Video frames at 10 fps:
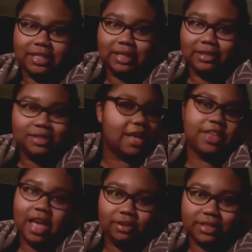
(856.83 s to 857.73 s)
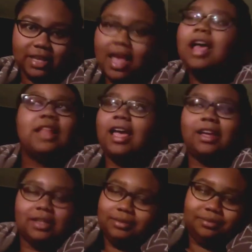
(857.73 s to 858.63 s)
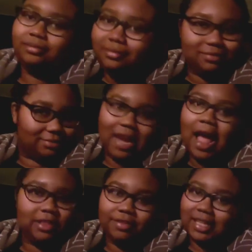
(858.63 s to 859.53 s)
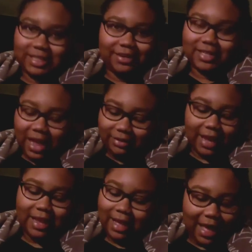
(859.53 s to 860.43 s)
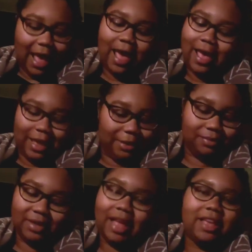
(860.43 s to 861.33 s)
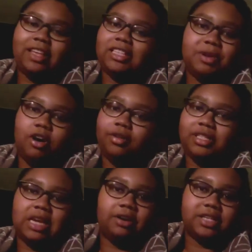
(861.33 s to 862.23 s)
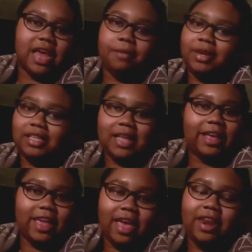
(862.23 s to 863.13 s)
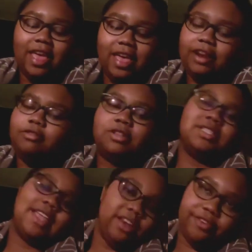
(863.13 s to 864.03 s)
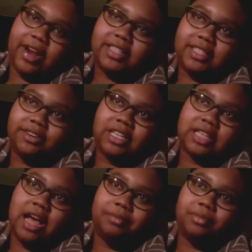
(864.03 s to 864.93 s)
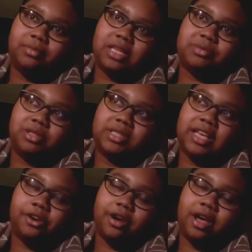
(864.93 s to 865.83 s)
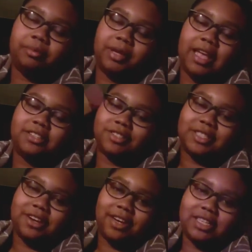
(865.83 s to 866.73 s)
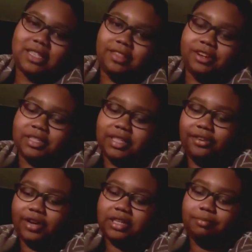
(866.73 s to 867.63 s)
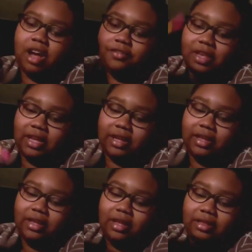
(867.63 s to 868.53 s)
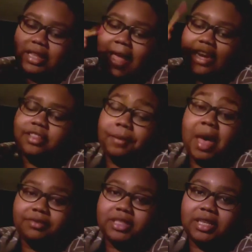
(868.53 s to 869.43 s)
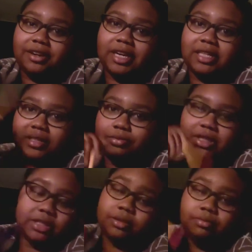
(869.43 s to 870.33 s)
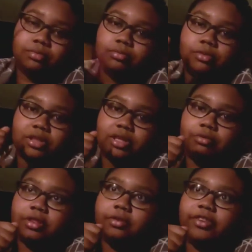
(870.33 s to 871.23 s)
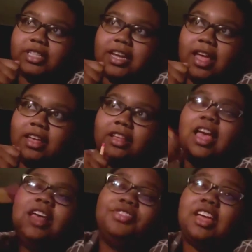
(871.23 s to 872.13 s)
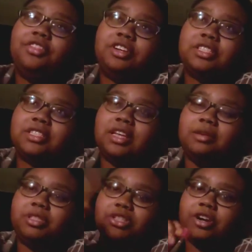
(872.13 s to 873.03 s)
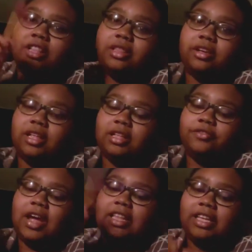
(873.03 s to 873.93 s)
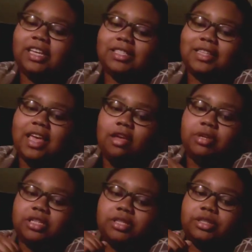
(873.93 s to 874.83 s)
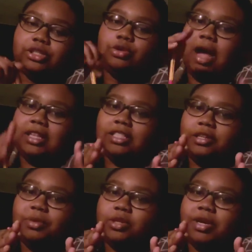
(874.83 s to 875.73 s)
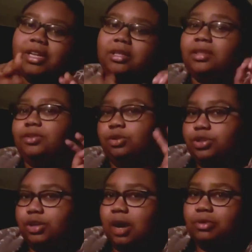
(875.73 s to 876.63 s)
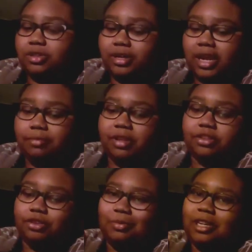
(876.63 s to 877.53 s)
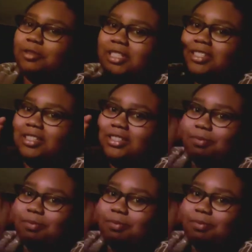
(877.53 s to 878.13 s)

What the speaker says: The Percy Jackson series. Nothing else. Like, I love that series now. Like, it gives me all the childish happiness I can. And of course, the Kenya Wright series. It's mostly her gangster series. Like, there's the Russian Mafia, the Lion and the Mouse series, which is more so with the Russian gang. Then there's the Busher and the Violinist, which the duology between those two couples are done.